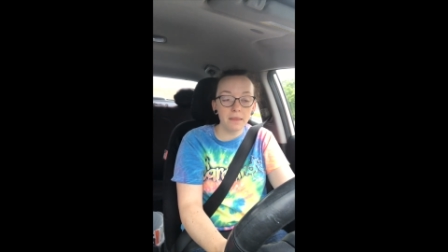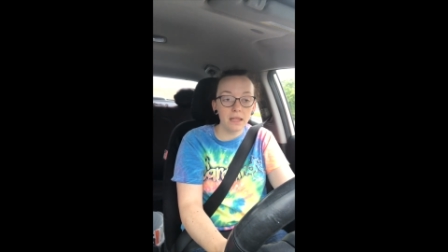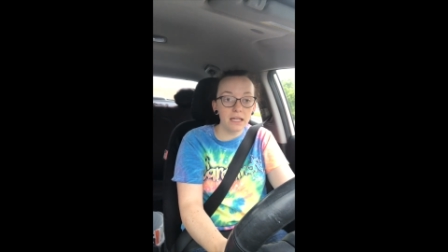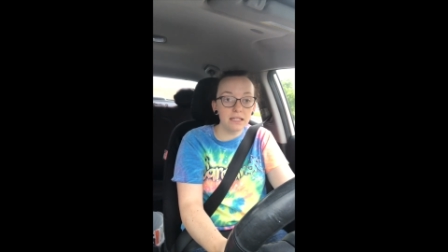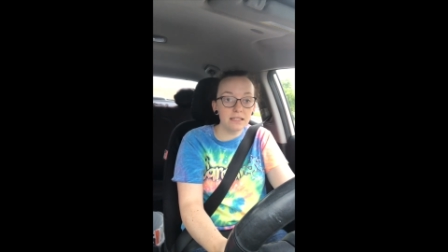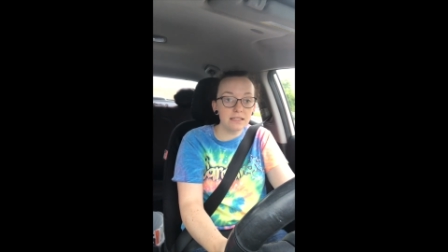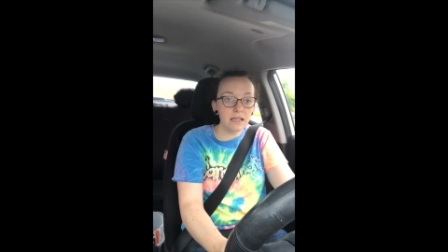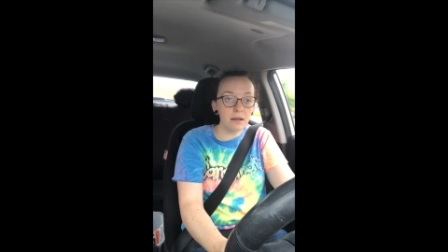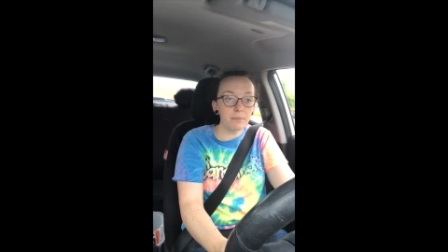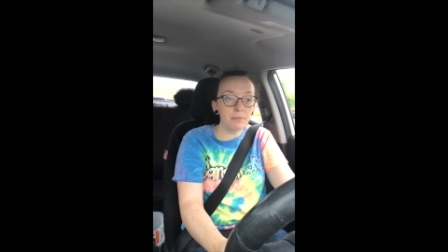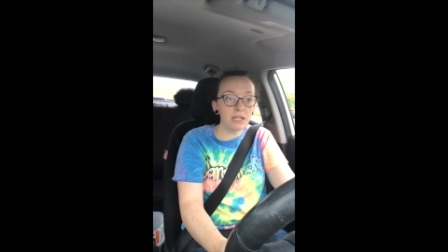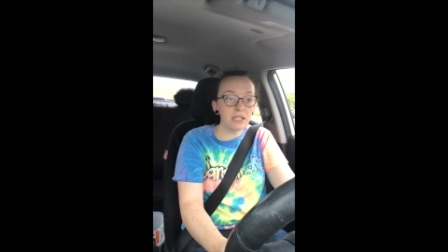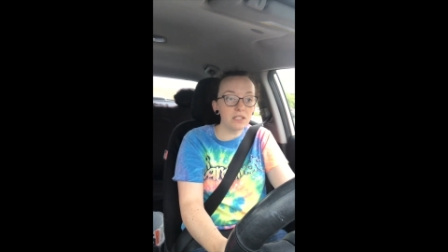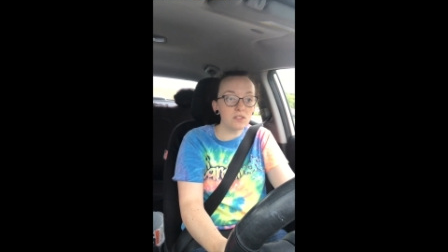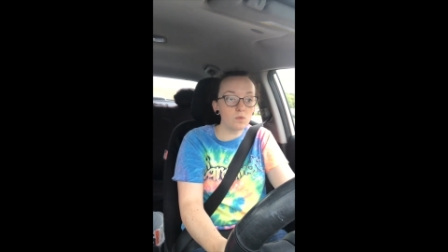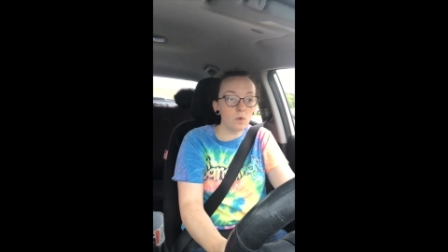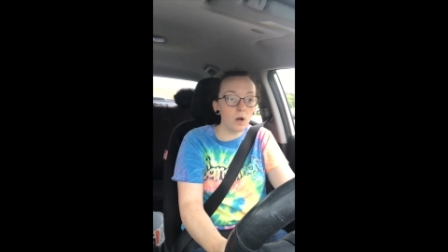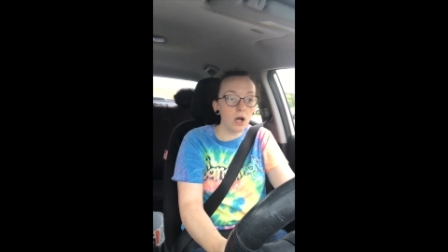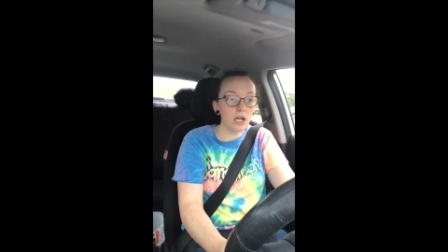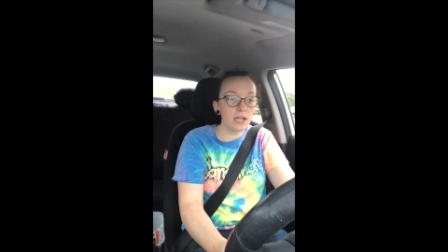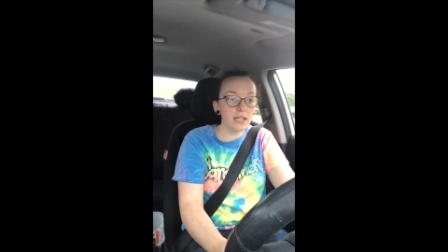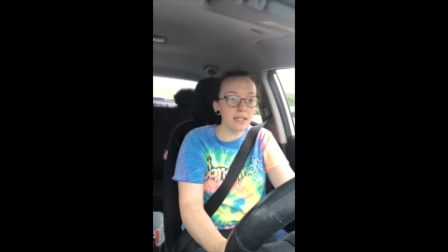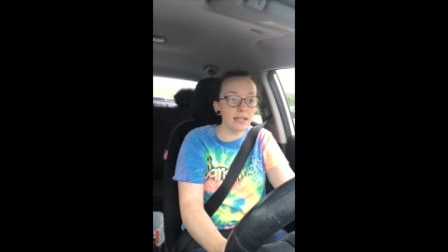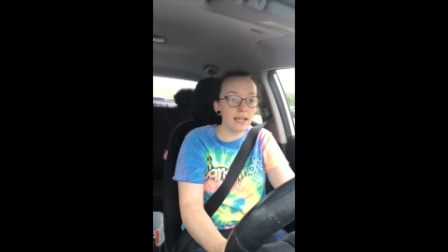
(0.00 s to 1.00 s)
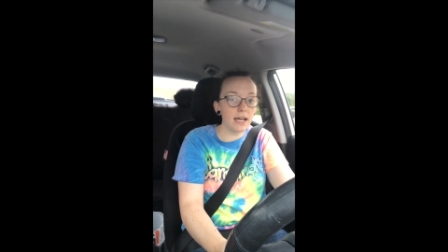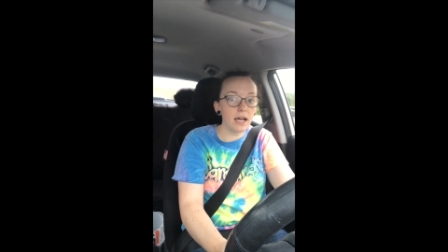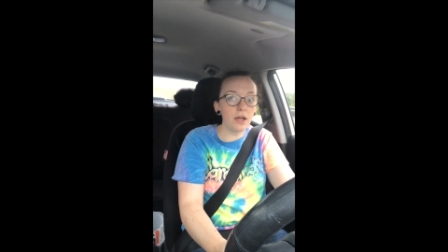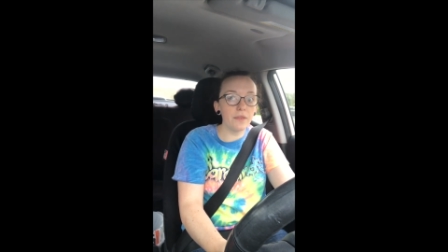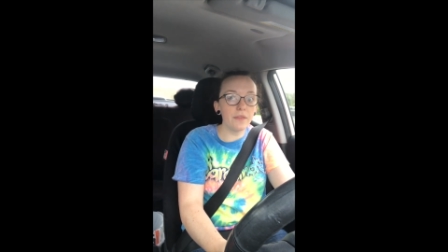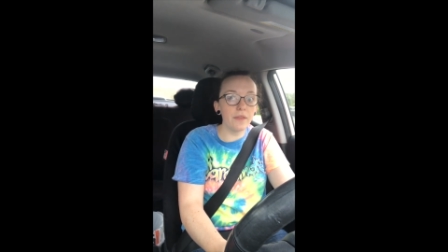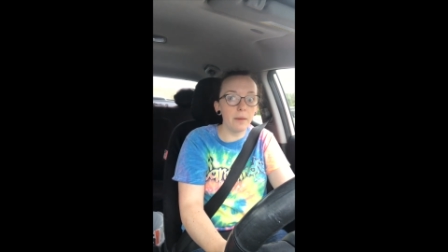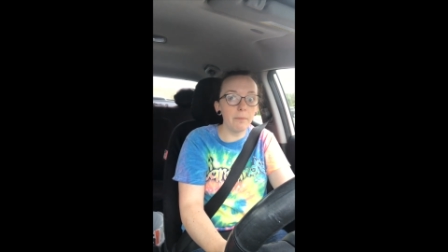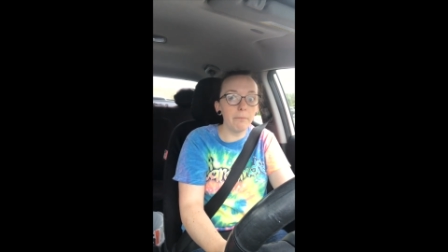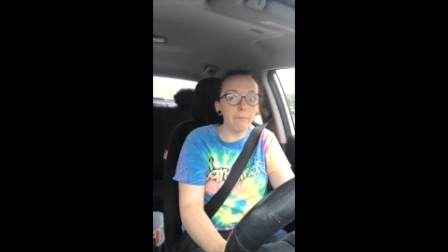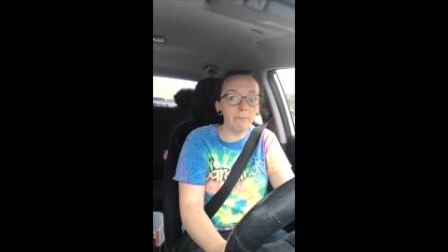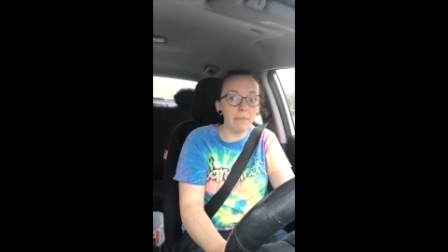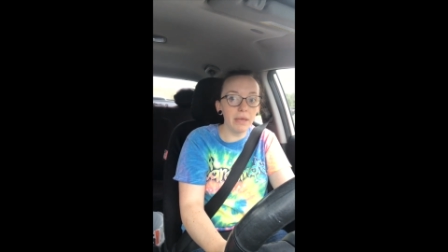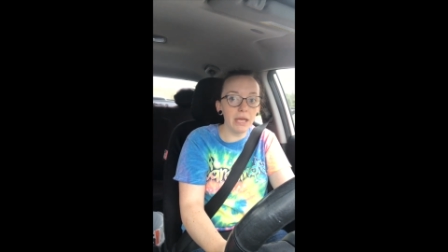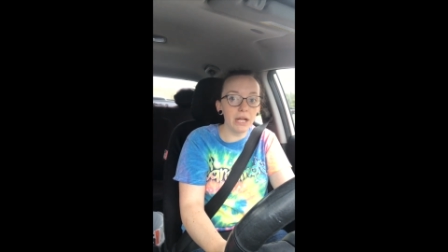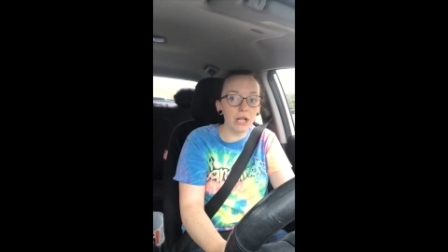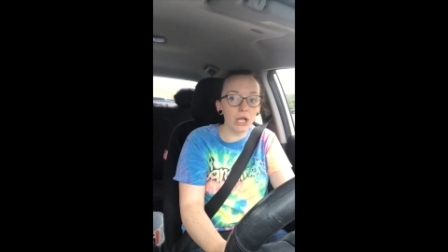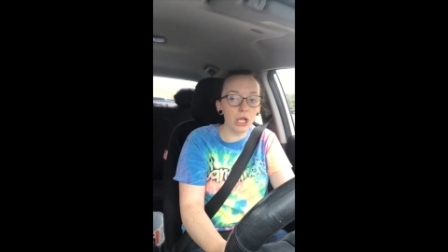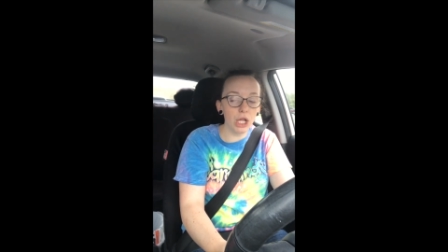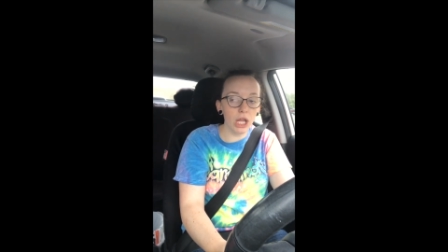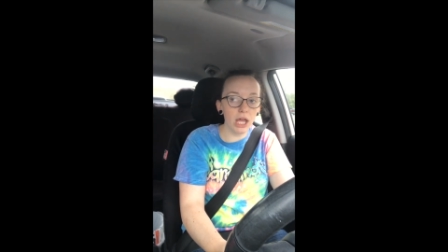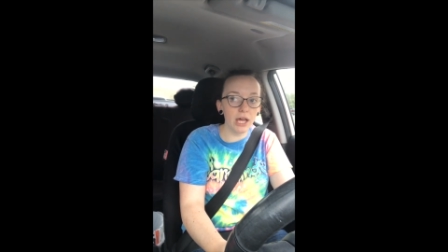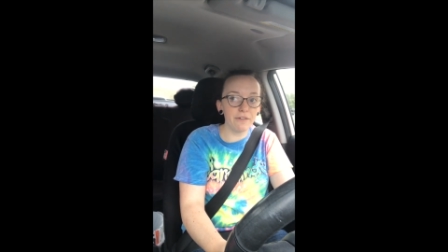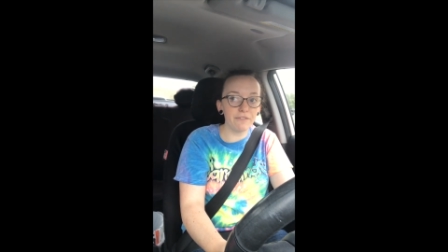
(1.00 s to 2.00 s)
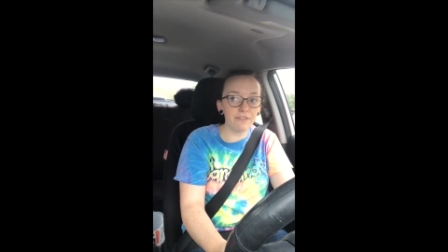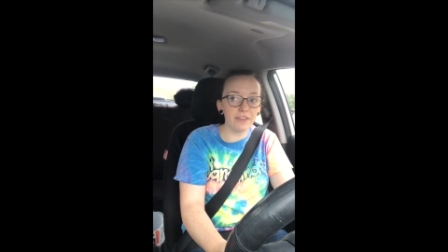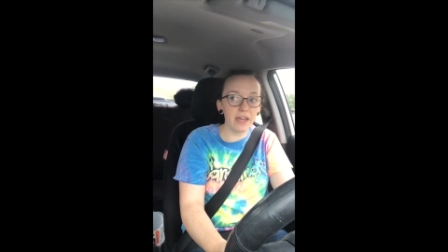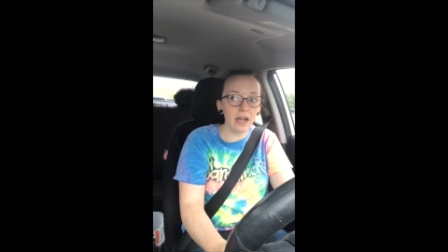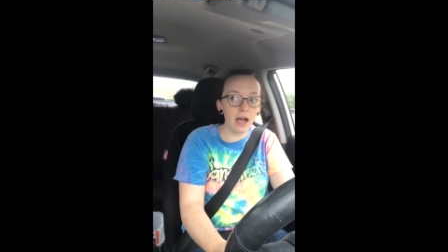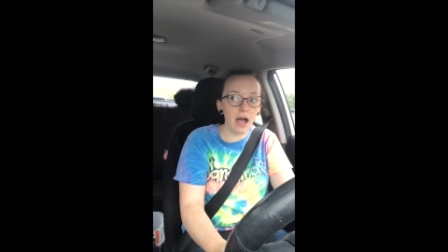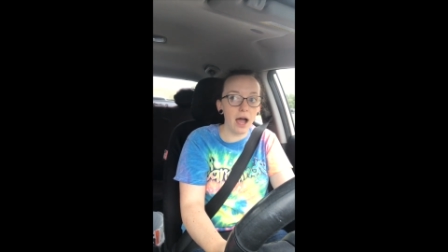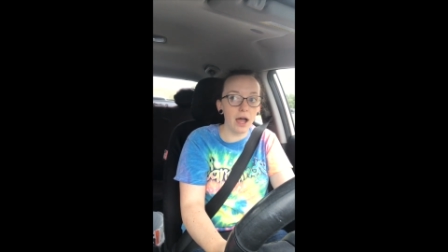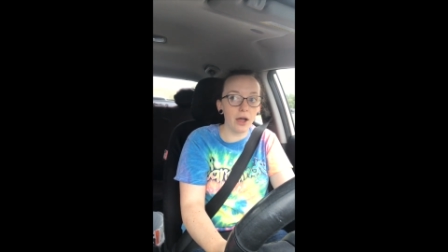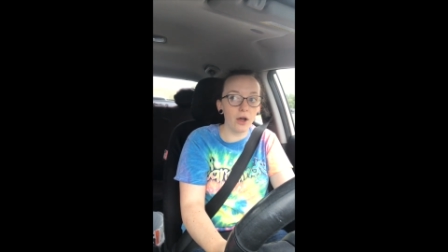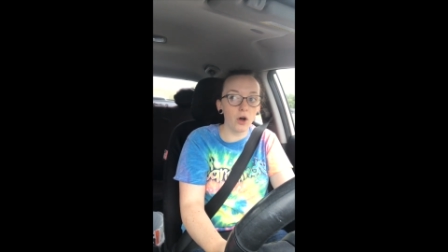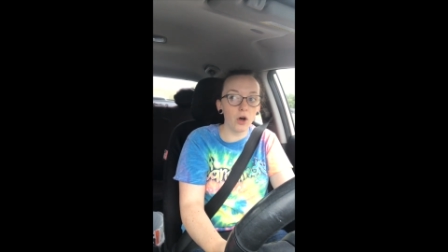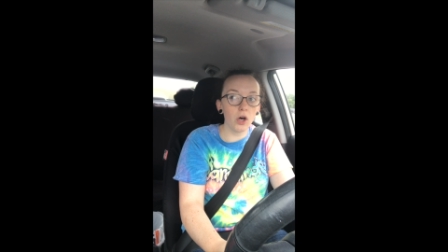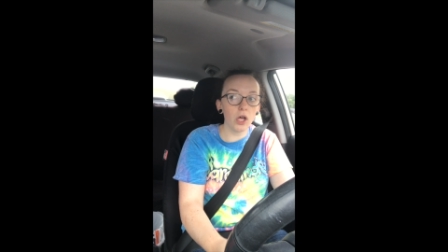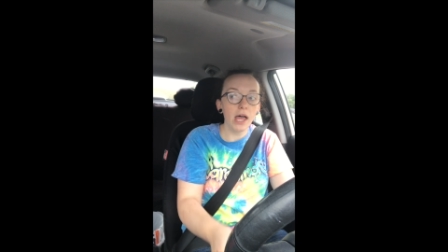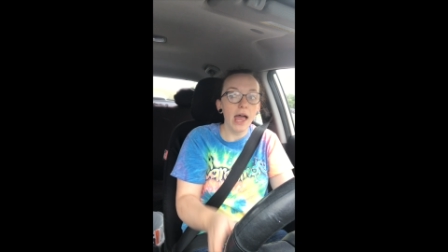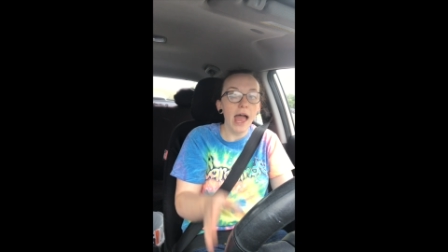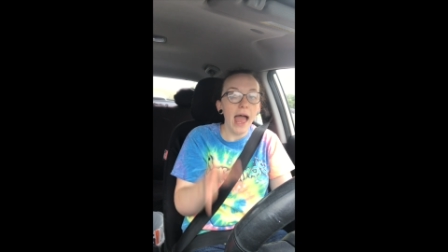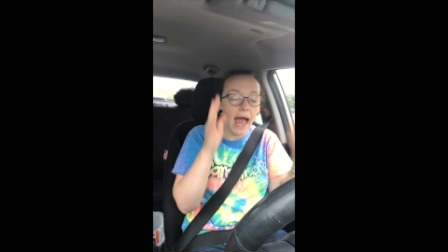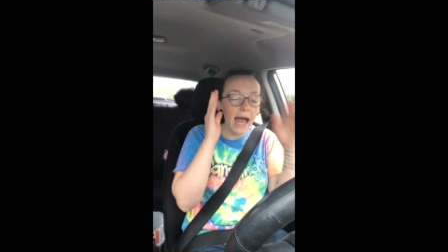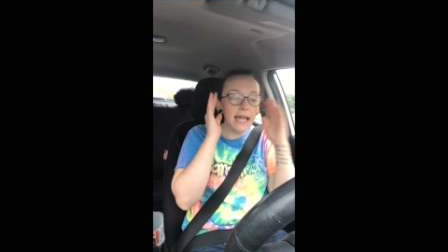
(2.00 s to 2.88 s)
And somebody is walking down the middle of the aisle.